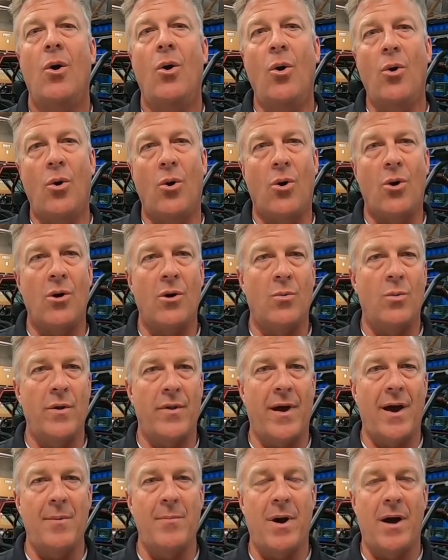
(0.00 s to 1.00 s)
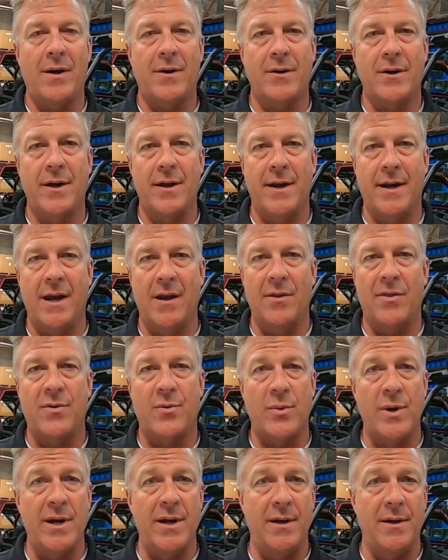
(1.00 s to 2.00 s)
Or with Eibach, you're gonna get
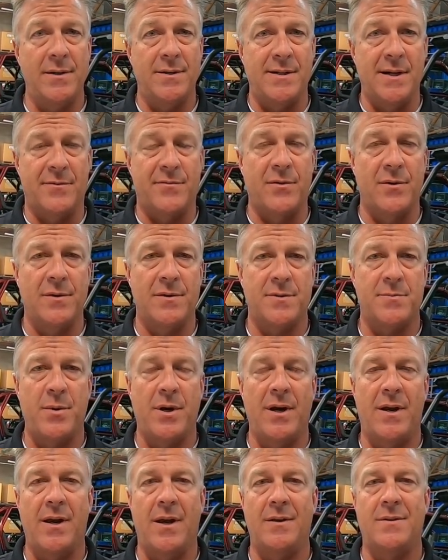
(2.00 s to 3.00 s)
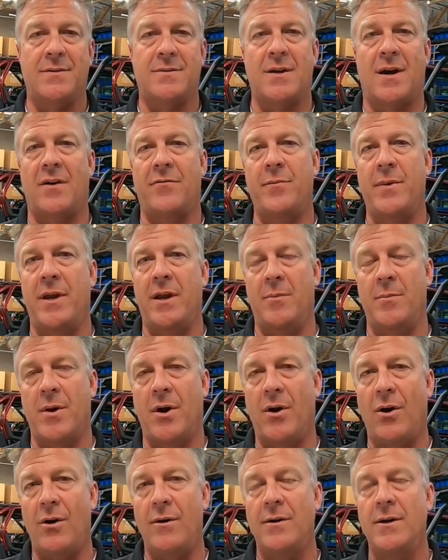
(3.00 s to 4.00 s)
three different spring kits, soft, medium, and
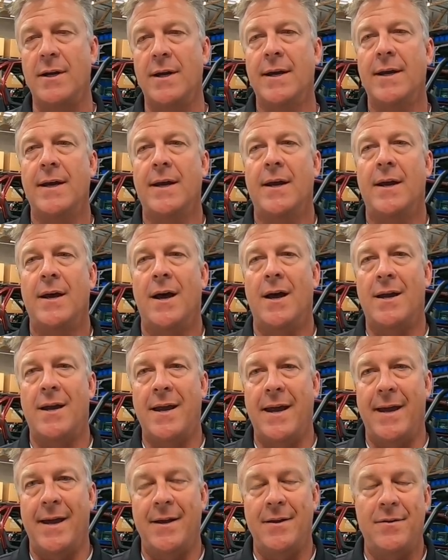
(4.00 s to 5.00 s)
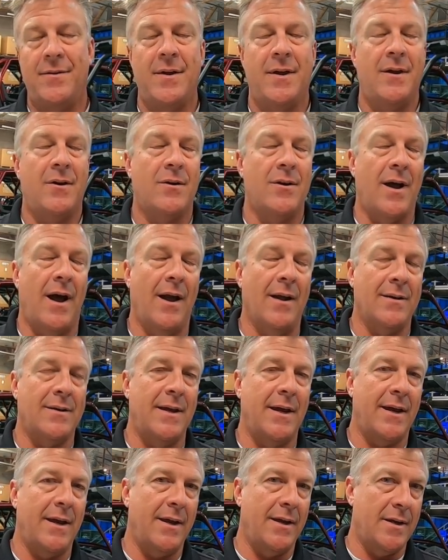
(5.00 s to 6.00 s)
hard. Again, they are not
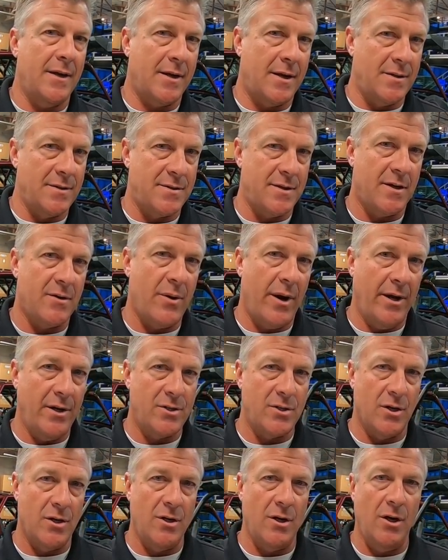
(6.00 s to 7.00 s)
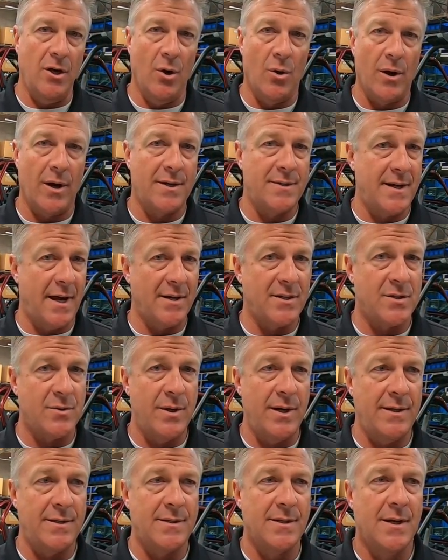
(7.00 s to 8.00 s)
taking into consideration your
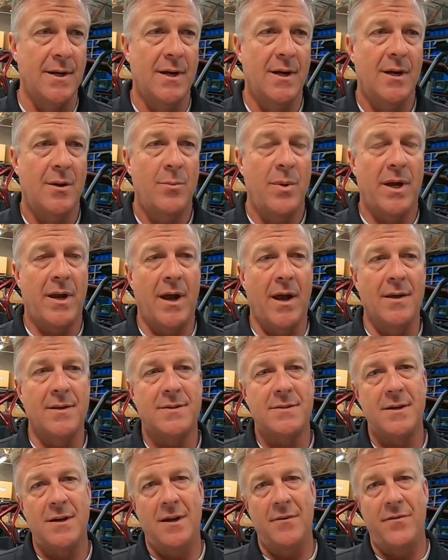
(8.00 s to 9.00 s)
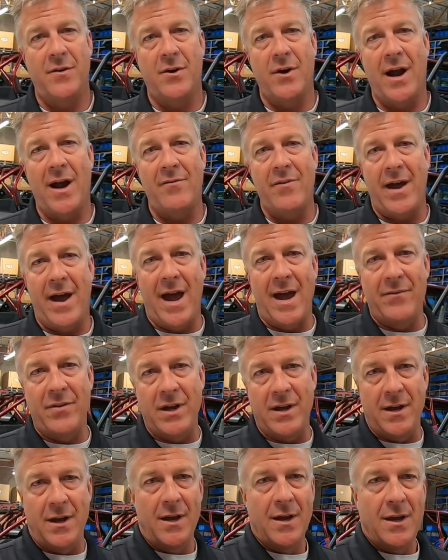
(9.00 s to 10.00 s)
accessories because if you have a
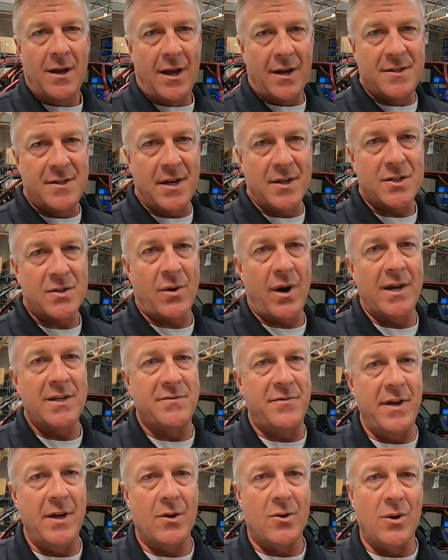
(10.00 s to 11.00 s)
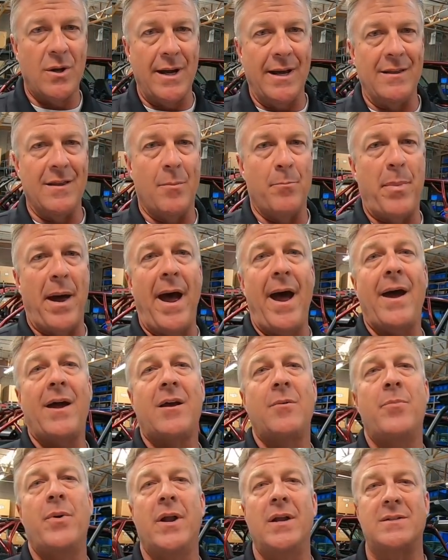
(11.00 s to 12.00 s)
heavy accessorized vehicle in the
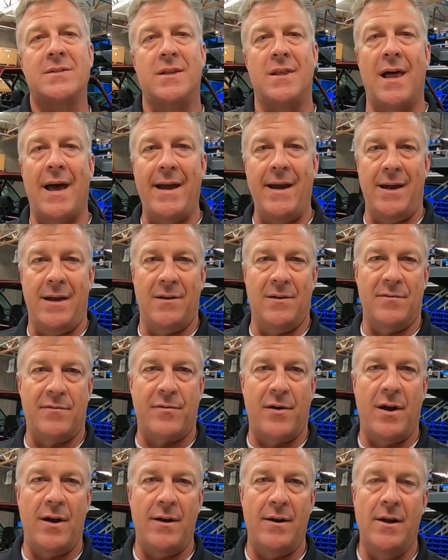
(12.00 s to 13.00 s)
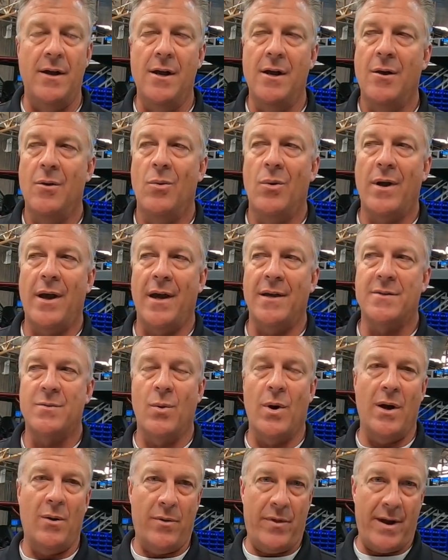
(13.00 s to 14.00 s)
back, but it's light in the front, well, guess
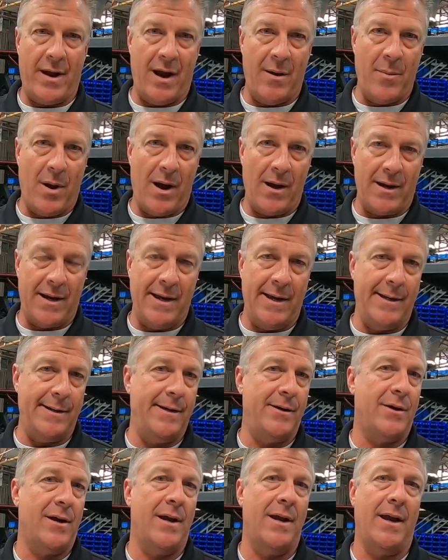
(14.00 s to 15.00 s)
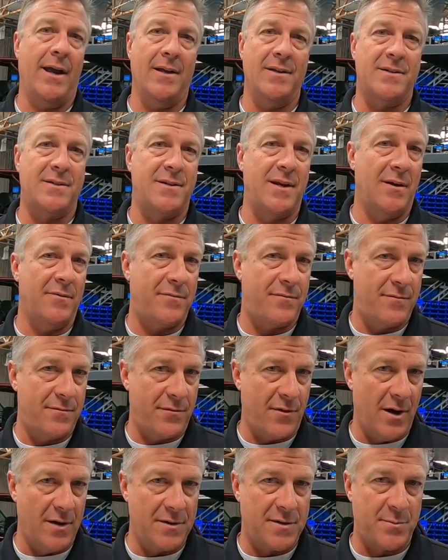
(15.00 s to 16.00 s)
what? With an Eibach kit, you're gonna get stiff
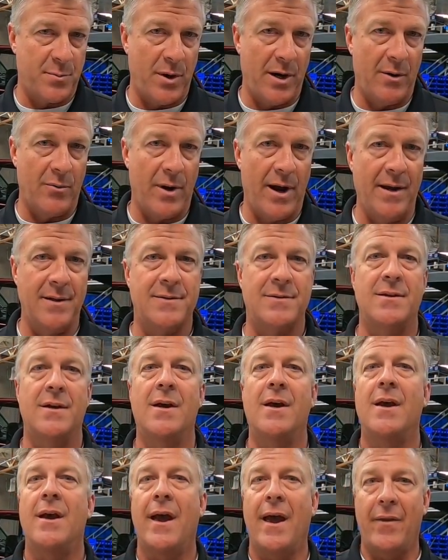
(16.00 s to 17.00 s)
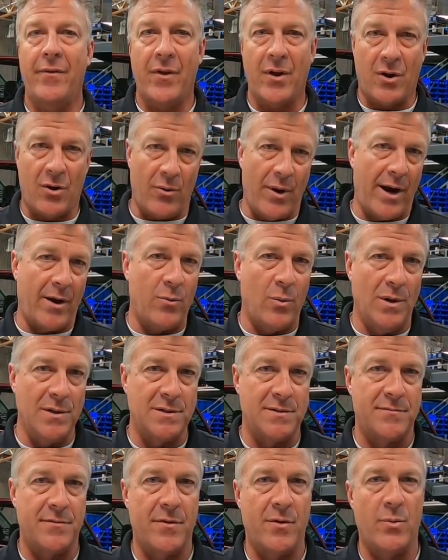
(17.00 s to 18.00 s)
front spring rates and the correct
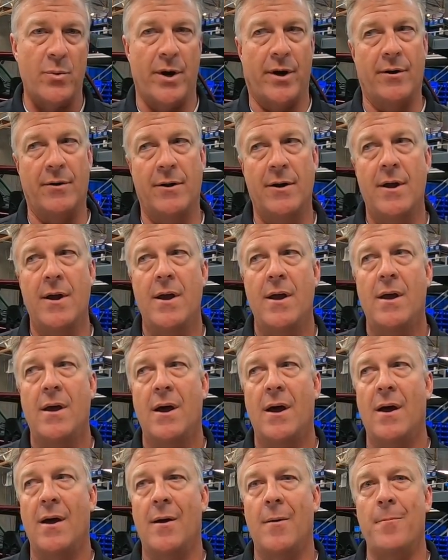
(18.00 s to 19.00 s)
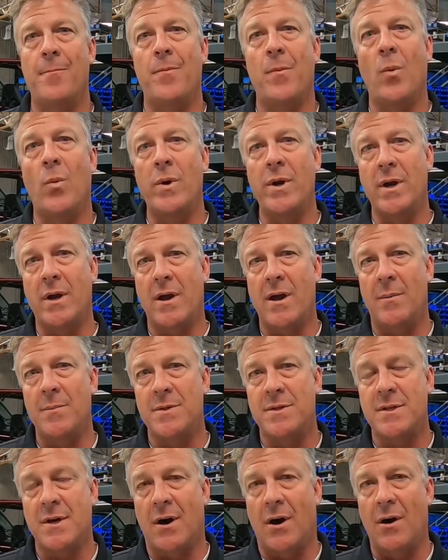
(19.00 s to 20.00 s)
ones for the rear. Um, when it
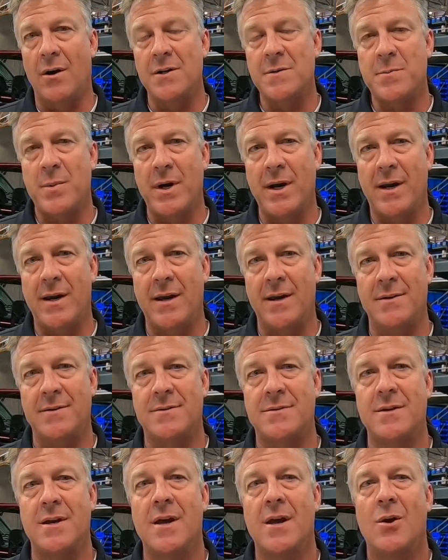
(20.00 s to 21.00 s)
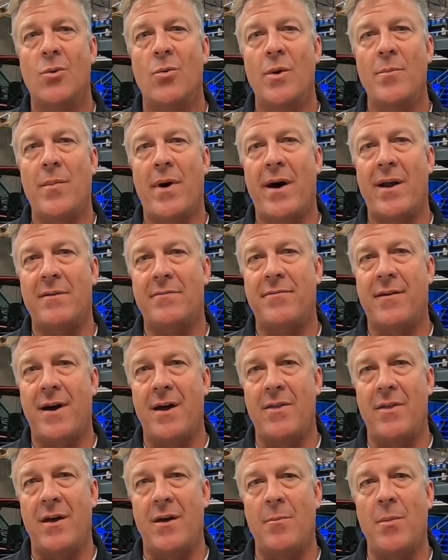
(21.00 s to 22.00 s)
comes to our spring kits, we
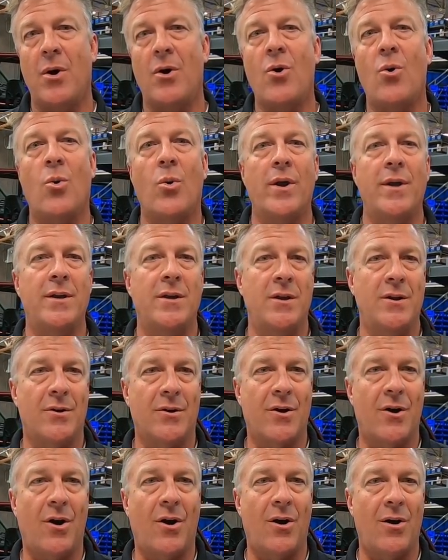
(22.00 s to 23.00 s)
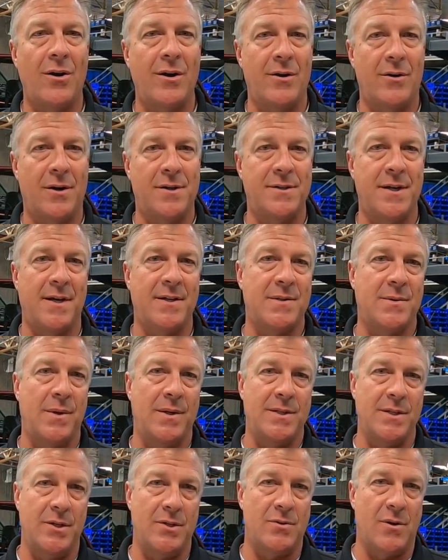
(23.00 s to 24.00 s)
modify them according to your car, your
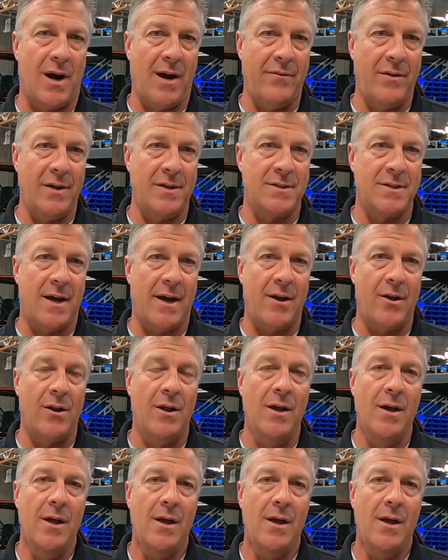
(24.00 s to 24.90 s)
accessories, and your driving style.